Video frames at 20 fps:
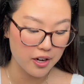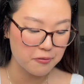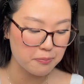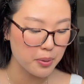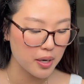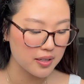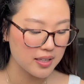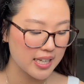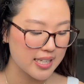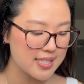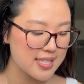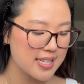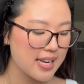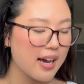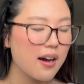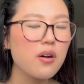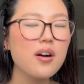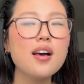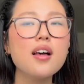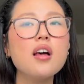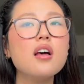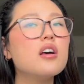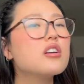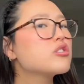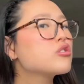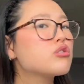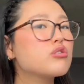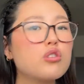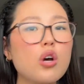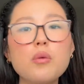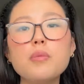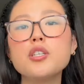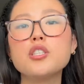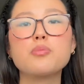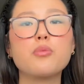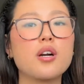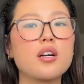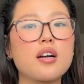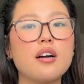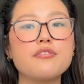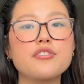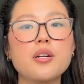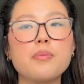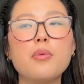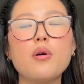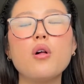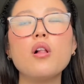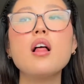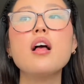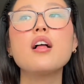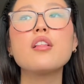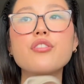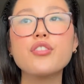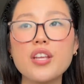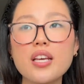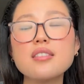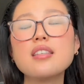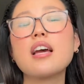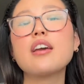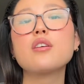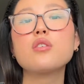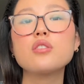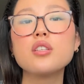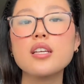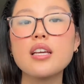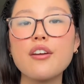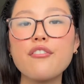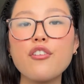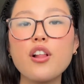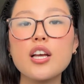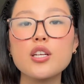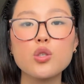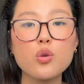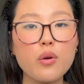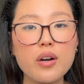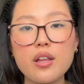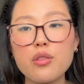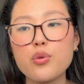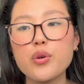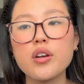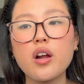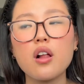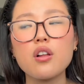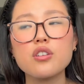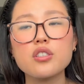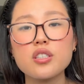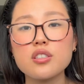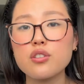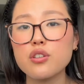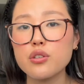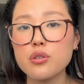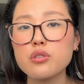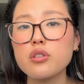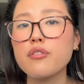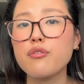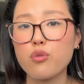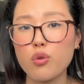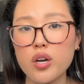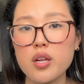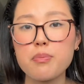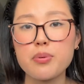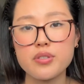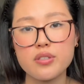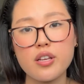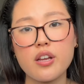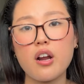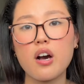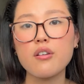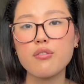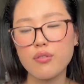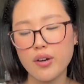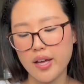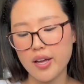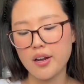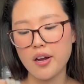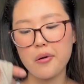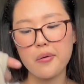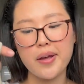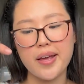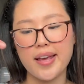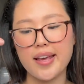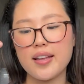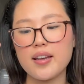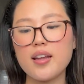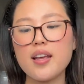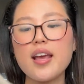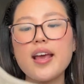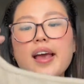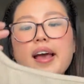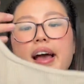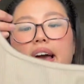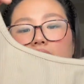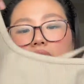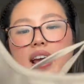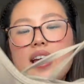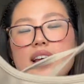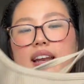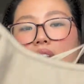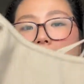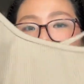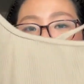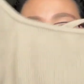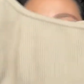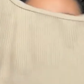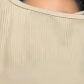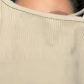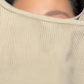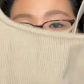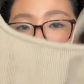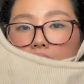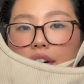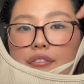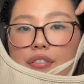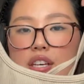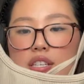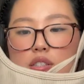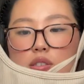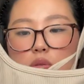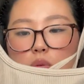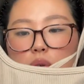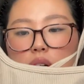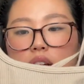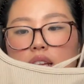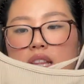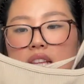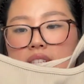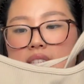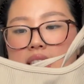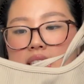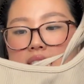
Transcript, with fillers: of bralettes now. So much more comfortable. These I usually get for like $23 because they're usually 40% off when I go in. And I also have this one, this